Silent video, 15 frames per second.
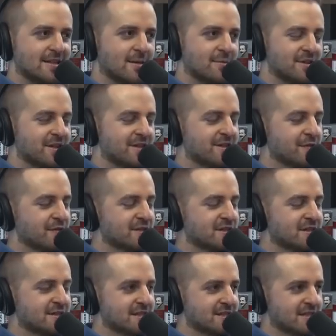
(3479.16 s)
Yeah, but the difference
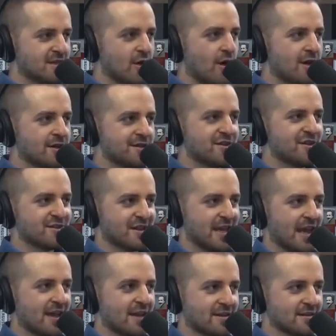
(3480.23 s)
is as a guy, you don't
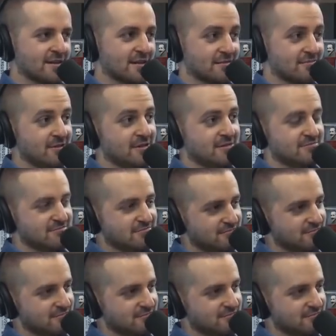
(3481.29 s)
care. You're like, well,